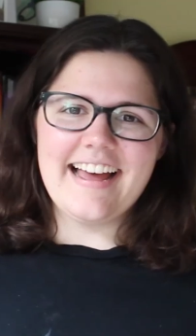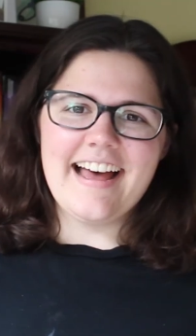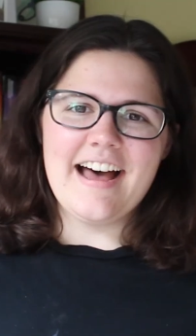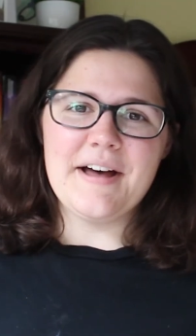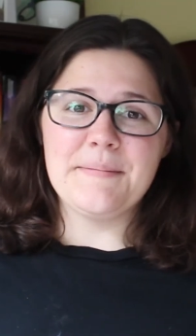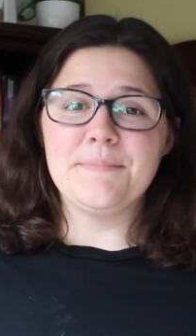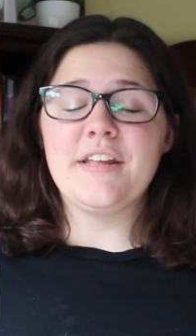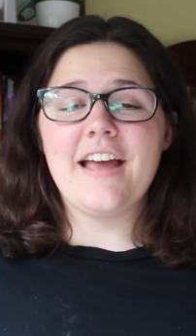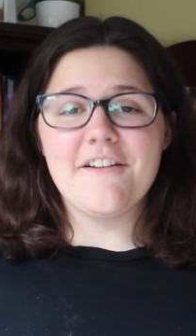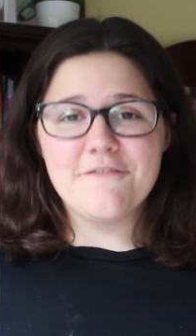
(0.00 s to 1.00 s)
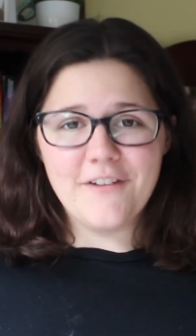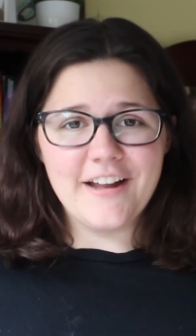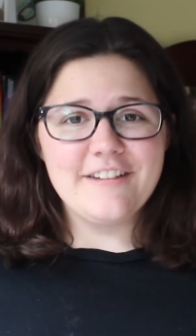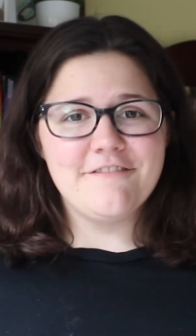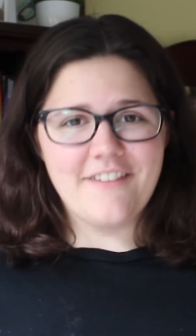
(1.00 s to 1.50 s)

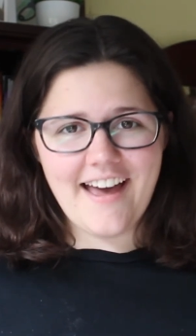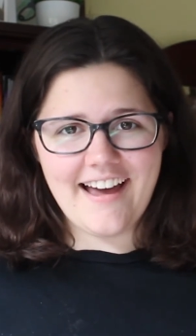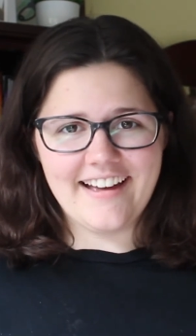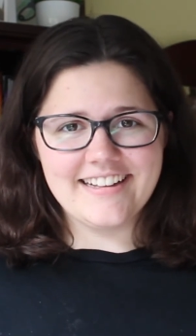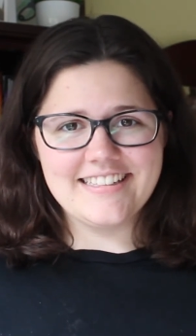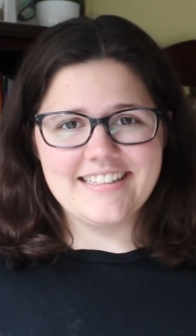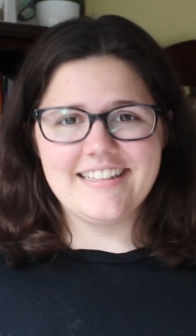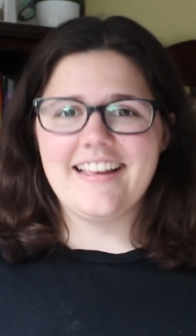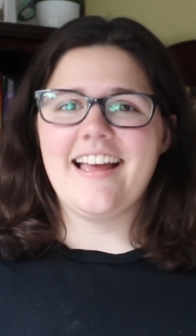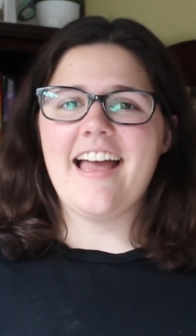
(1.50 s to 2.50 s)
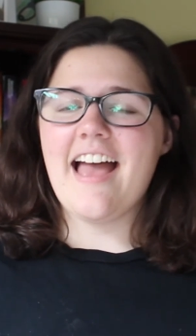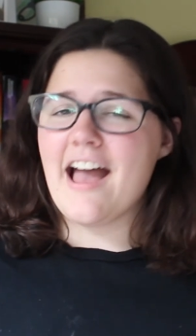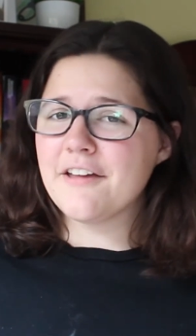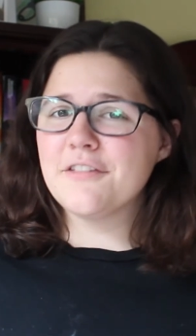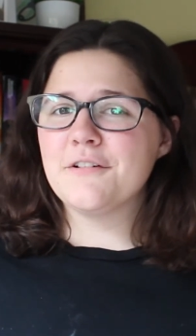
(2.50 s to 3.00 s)
Fun fact,
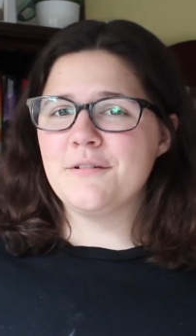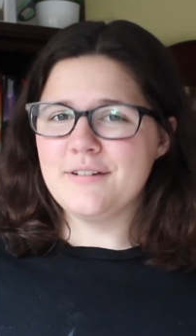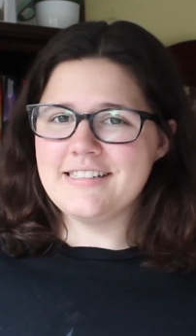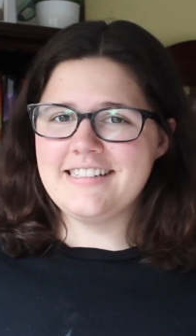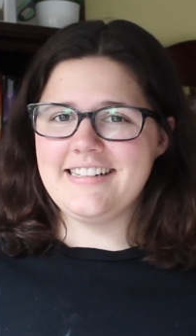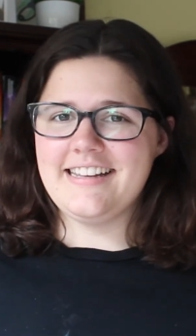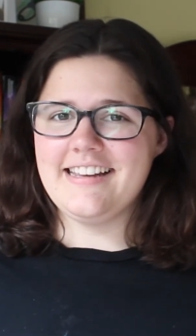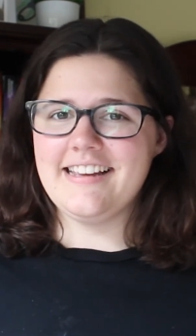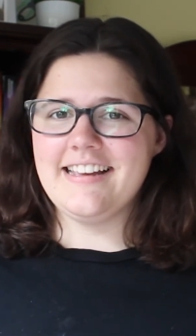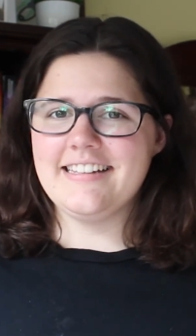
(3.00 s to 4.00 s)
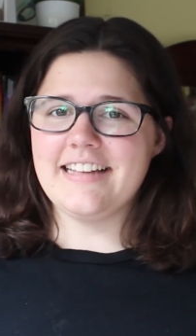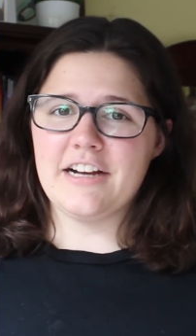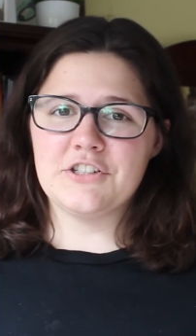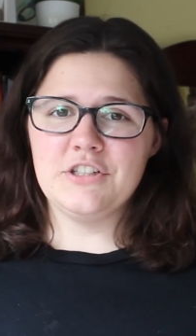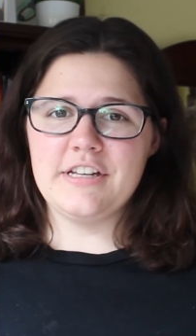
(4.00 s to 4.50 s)
Agatha Christie is
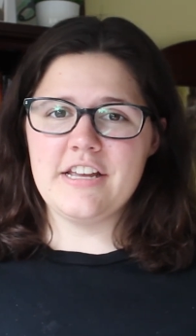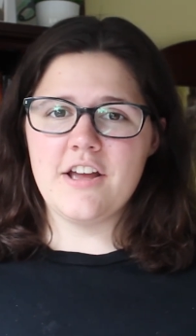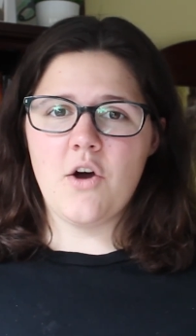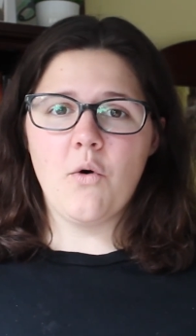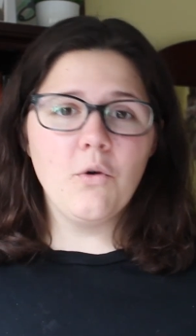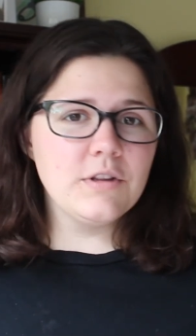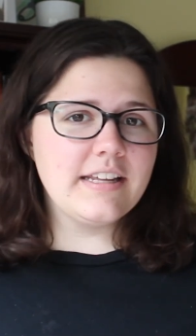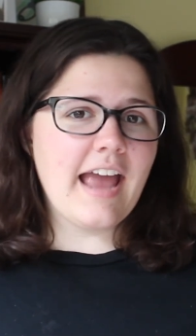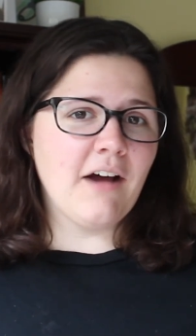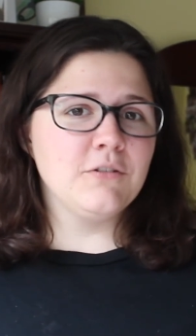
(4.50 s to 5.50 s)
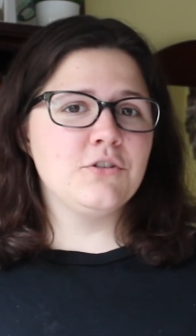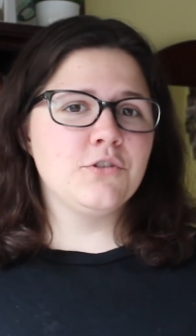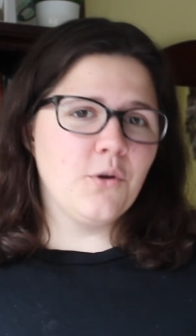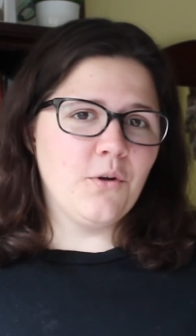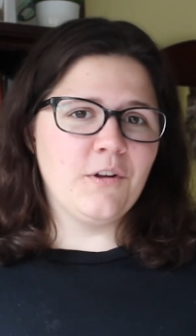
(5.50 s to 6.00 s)
actually only
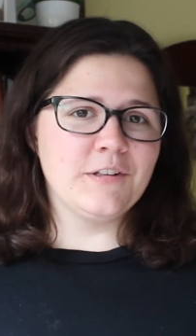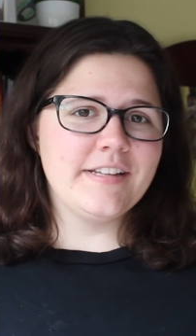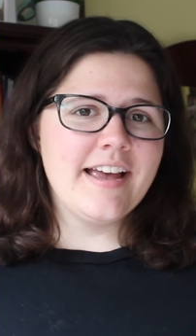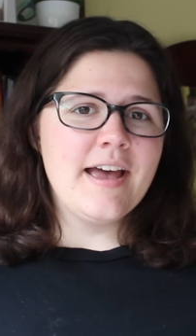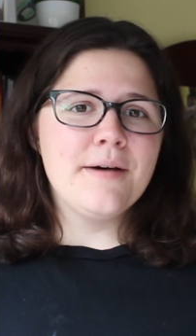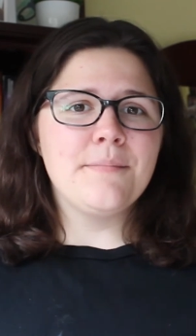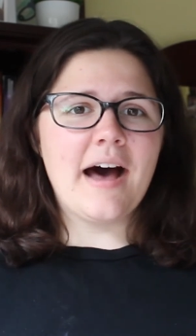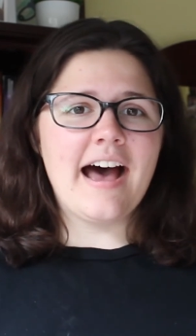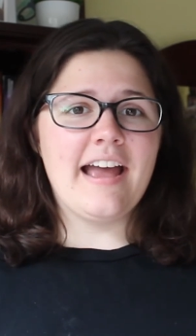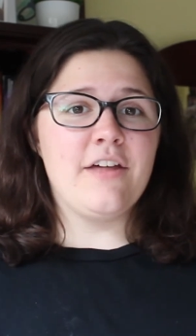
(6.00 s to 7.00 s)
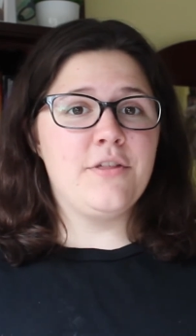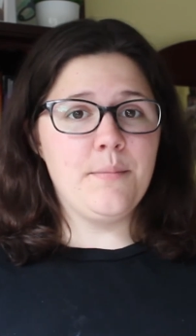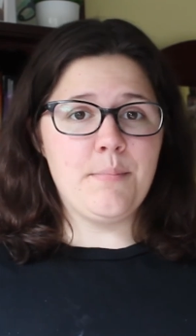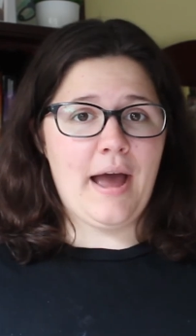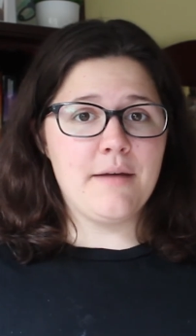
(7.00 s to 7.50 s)
outsold by
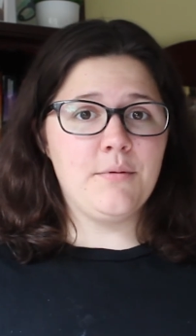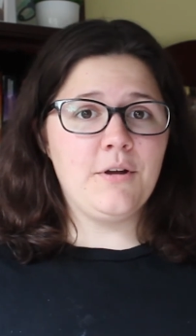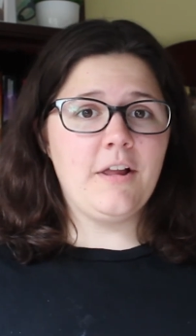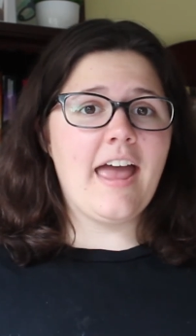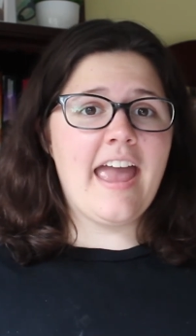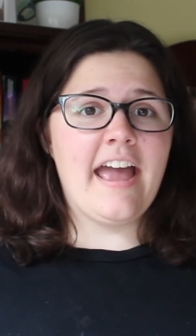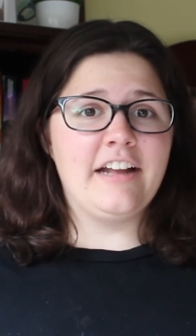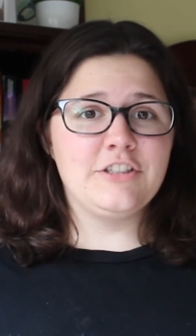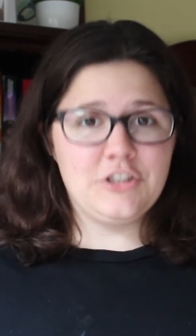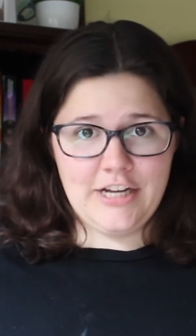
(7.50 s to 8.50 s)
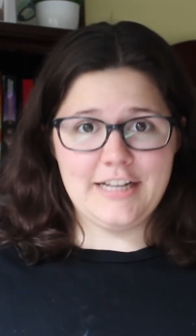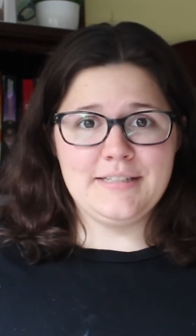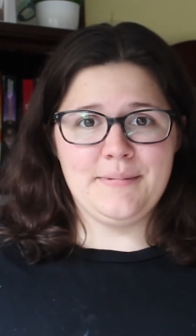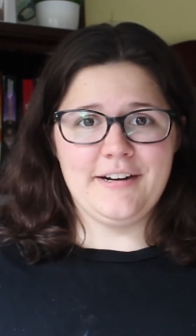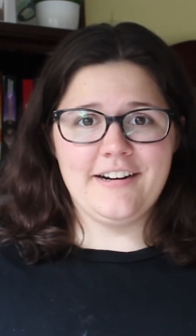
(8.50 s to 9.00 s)
the Bible and
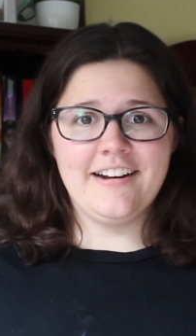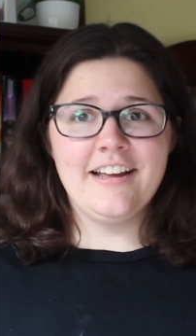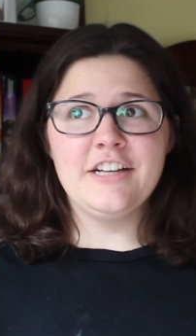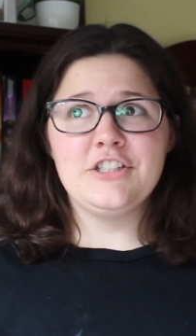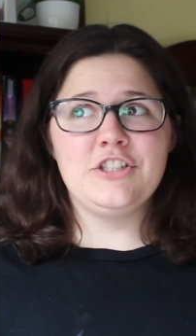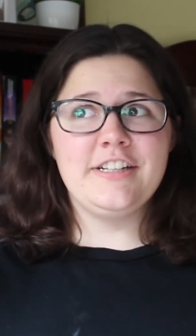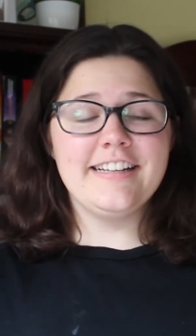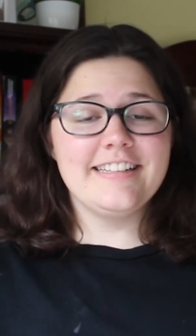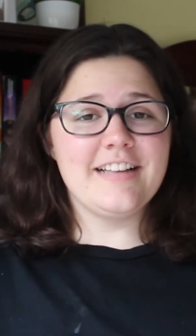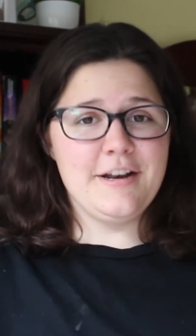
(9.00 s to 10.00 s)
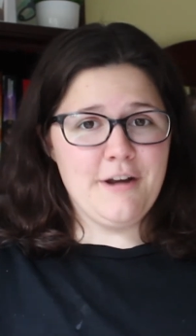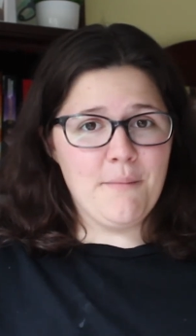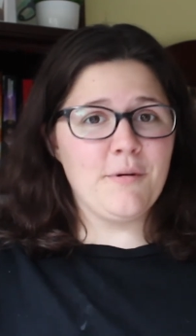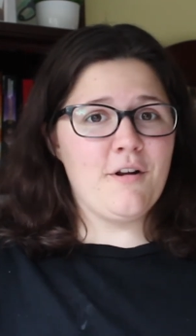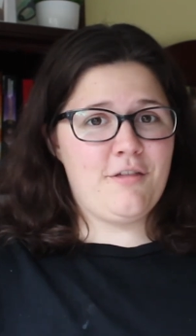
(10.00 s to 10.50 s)
Shakespeare. She is
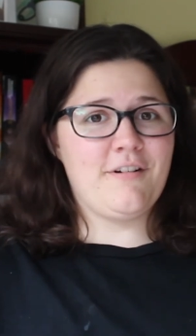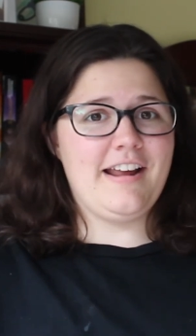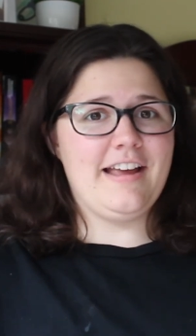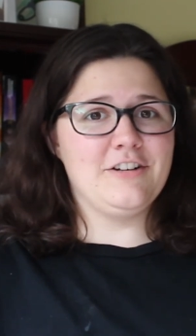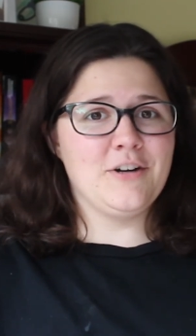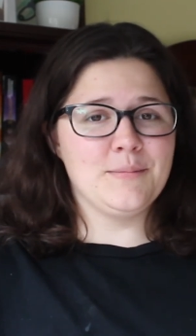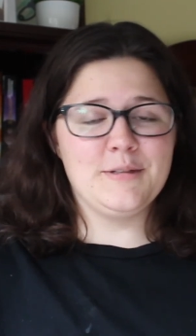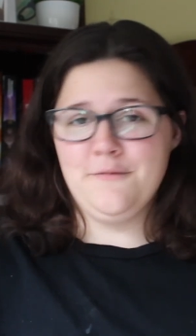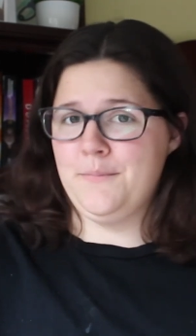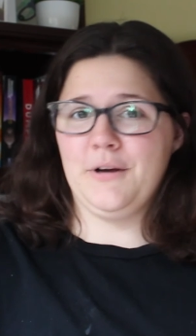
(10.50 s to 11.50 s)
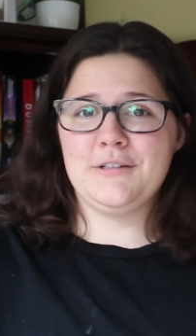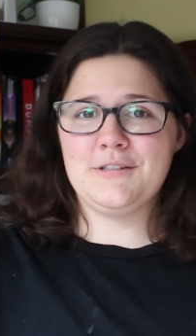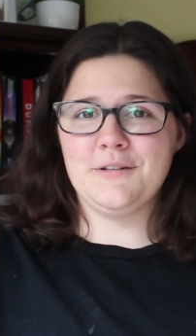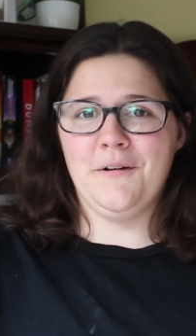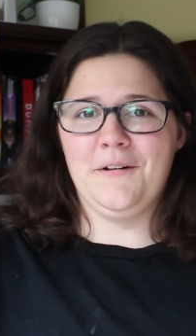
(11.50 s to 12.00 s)
number three in terms of books
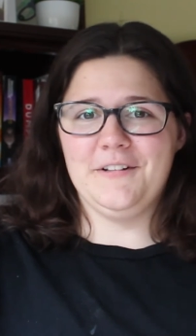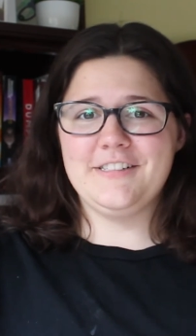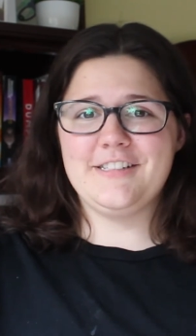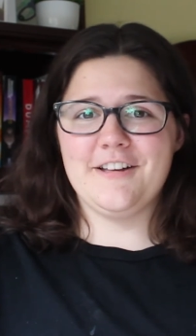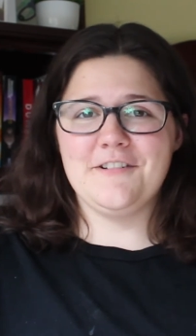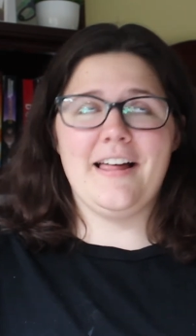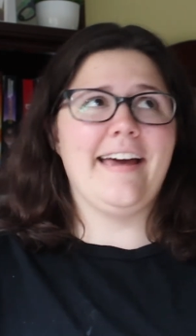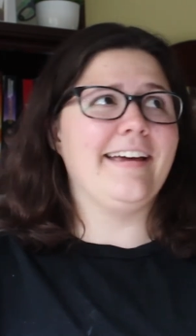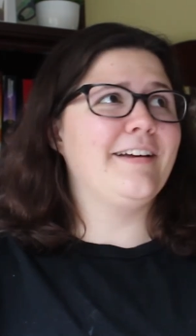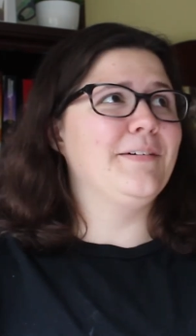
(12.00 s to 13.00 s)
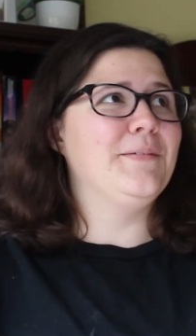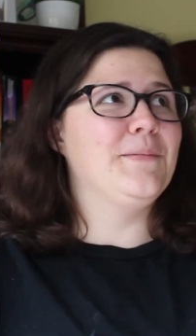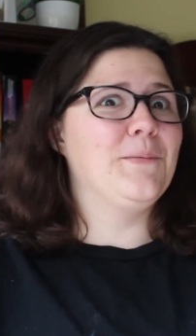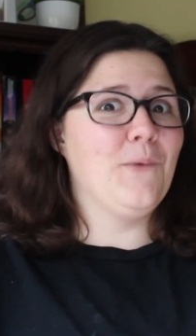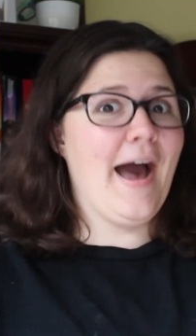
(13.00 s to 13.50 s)
sold, so like,
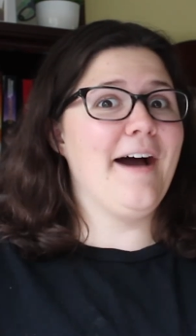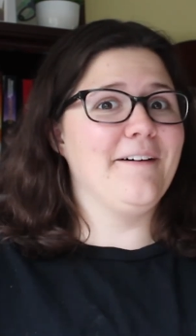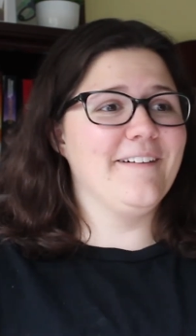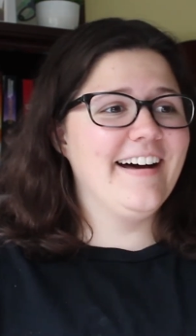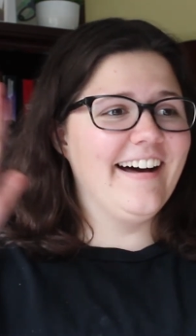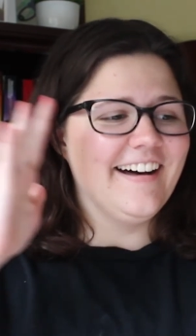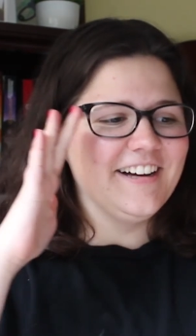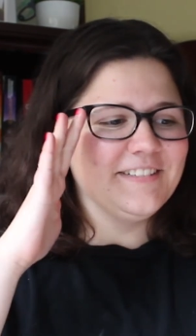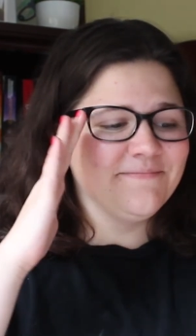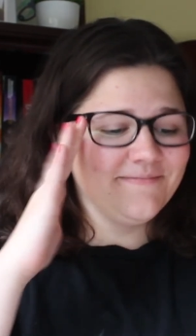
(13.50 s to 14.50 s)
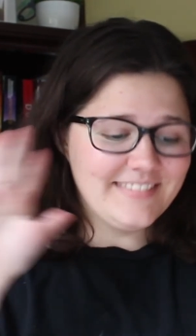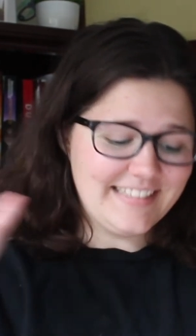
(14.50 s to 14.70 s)
wow.